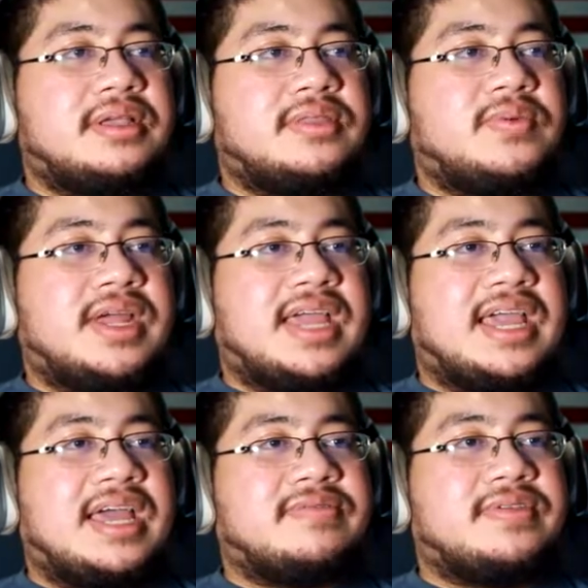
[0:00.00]
what I
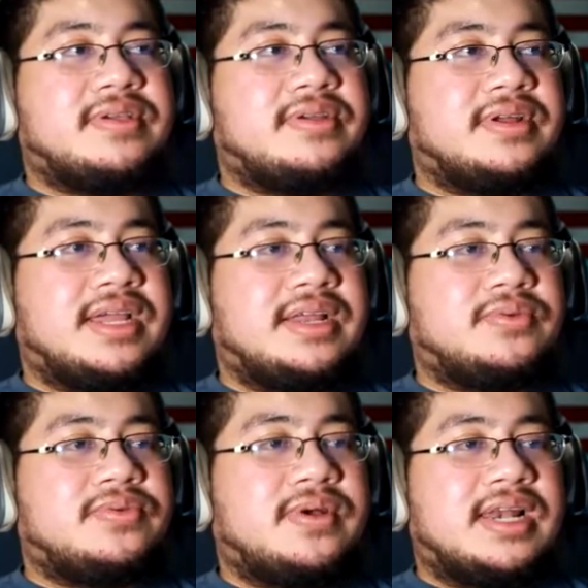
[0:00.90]
have here. And,
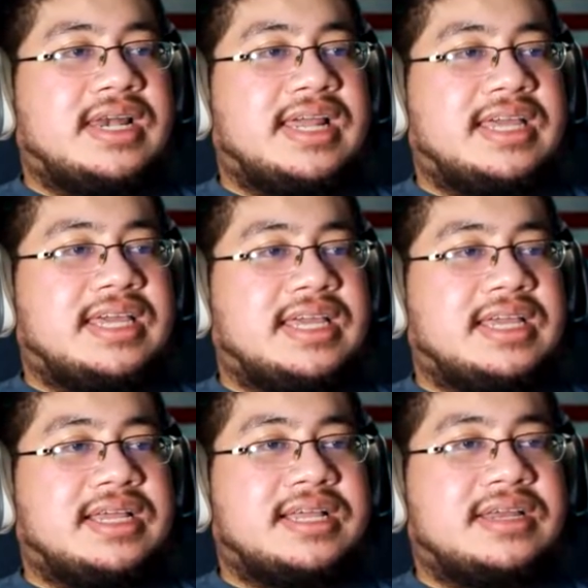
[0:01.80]
ooh, I like it.